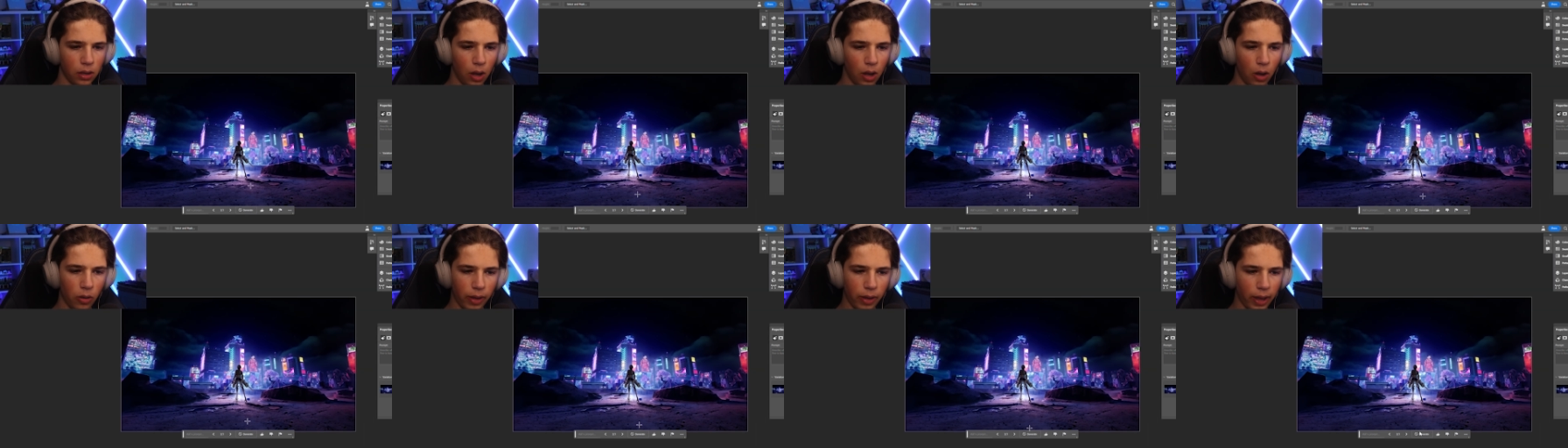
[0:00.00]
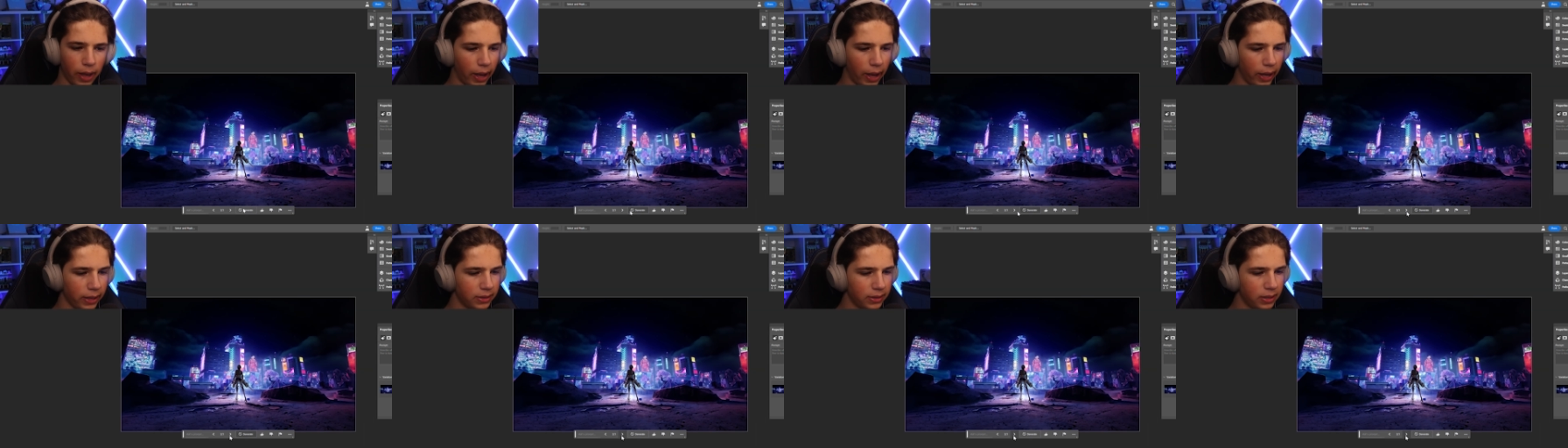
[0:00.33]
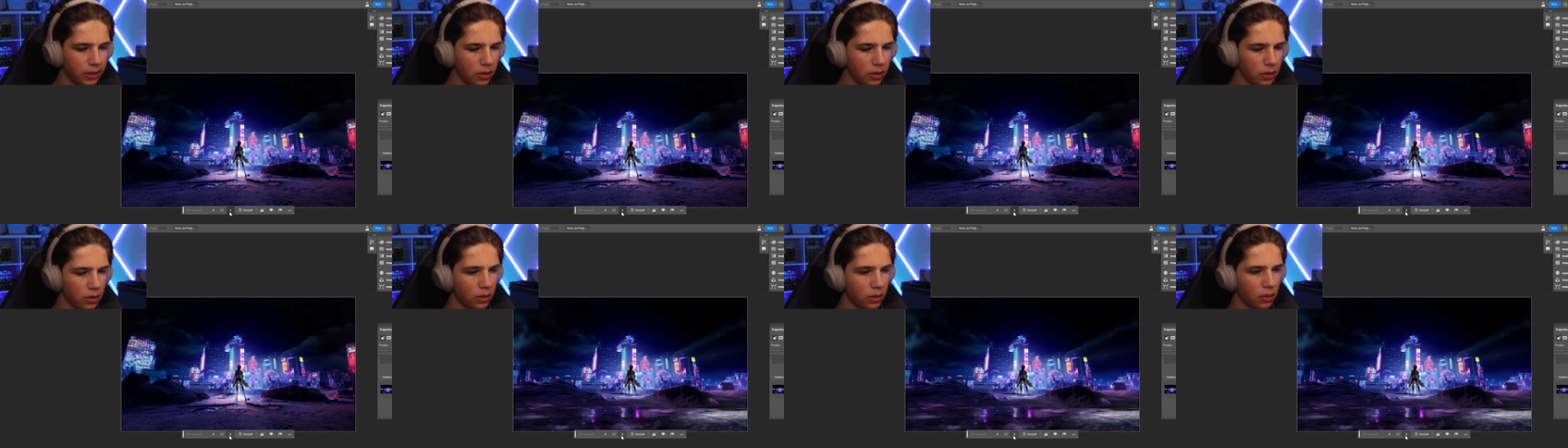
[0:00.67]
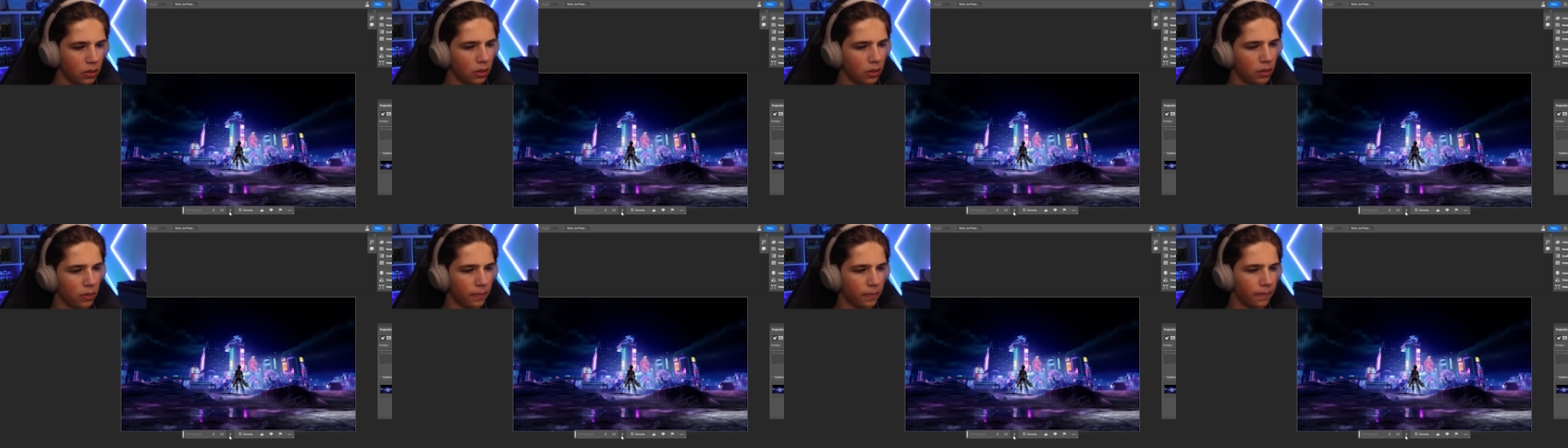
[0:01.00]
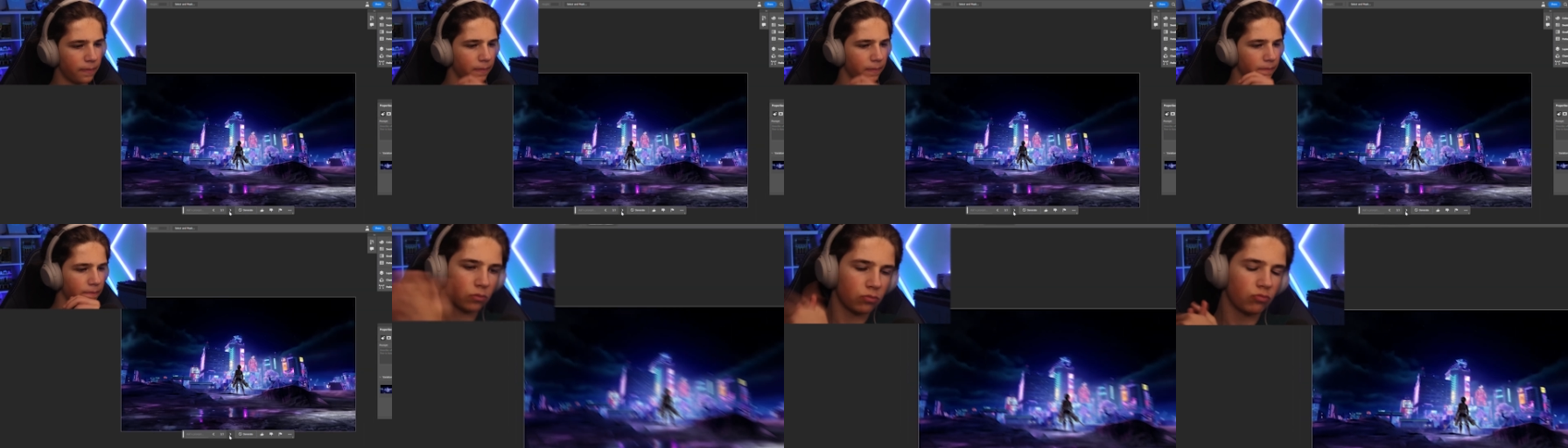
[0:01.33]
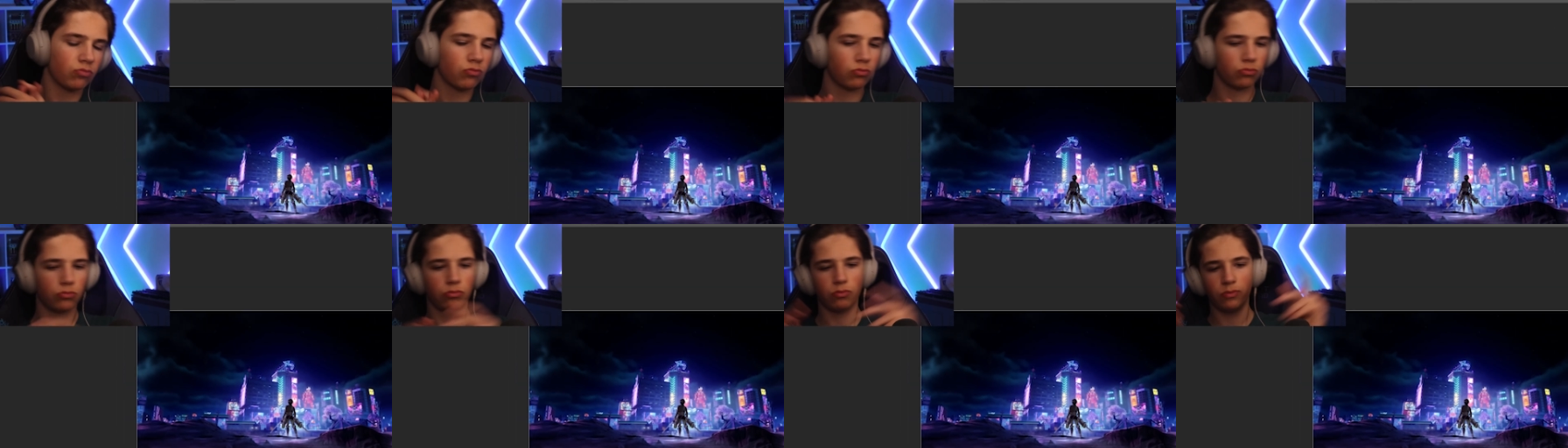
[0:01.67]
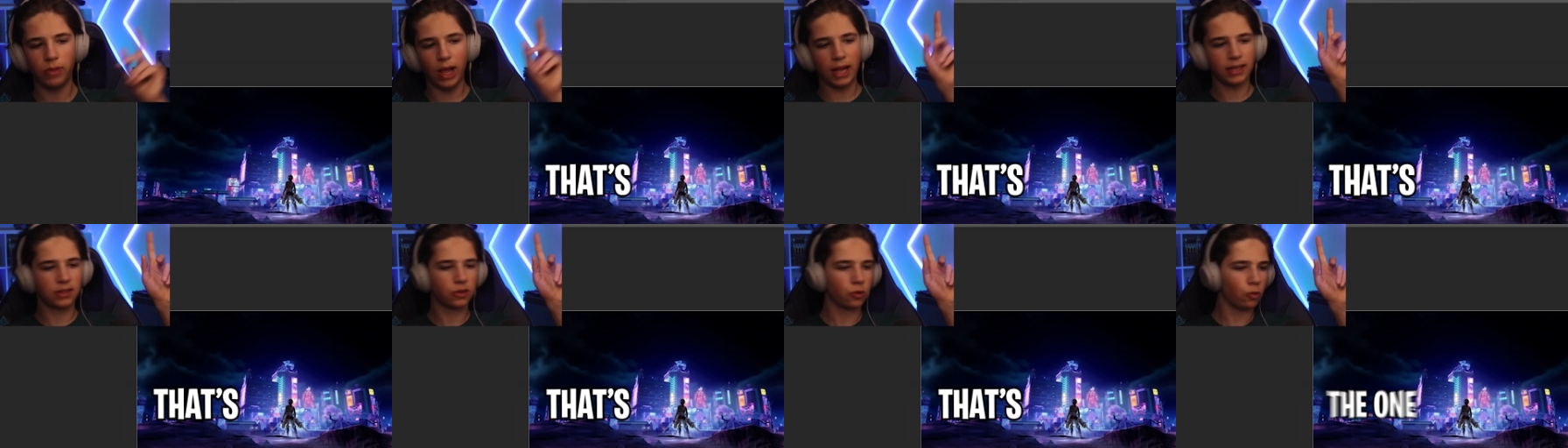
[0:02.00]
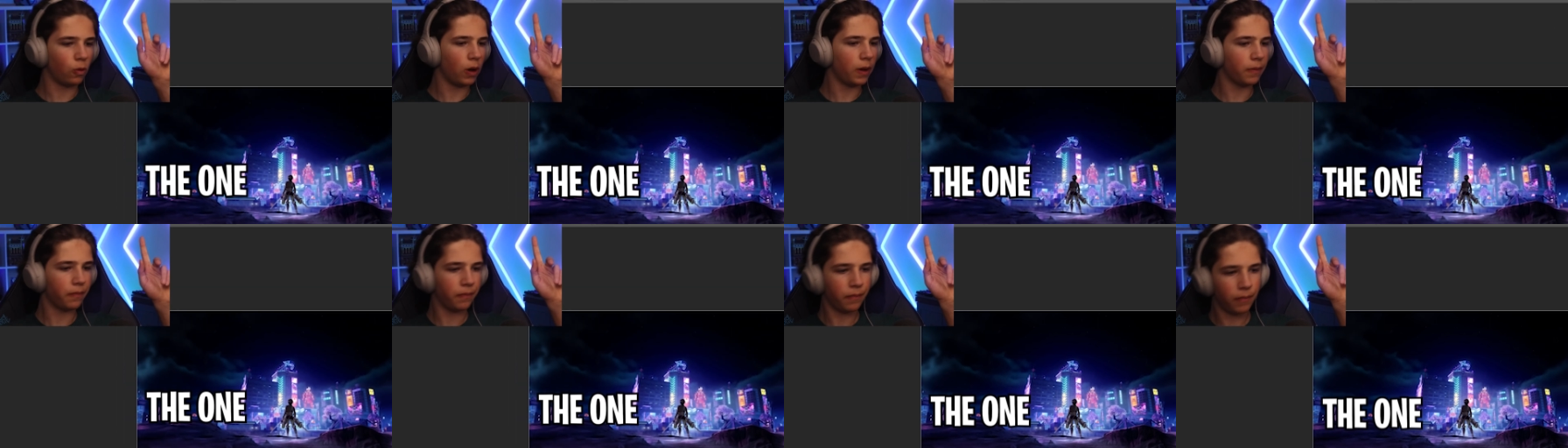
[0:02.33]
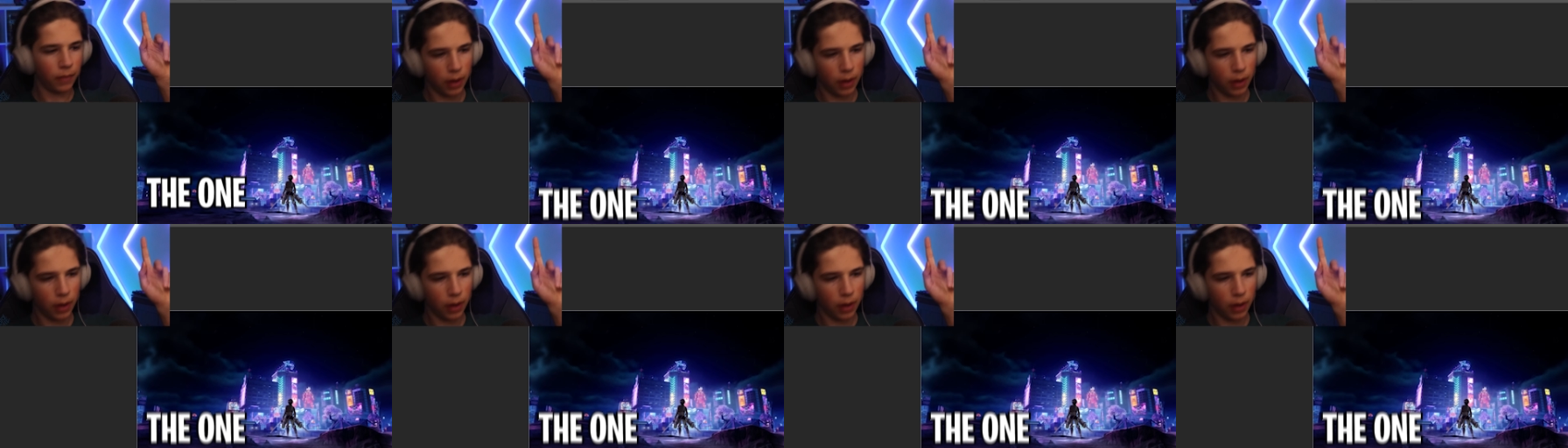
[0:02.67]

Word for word: Okay, I see. That's the one.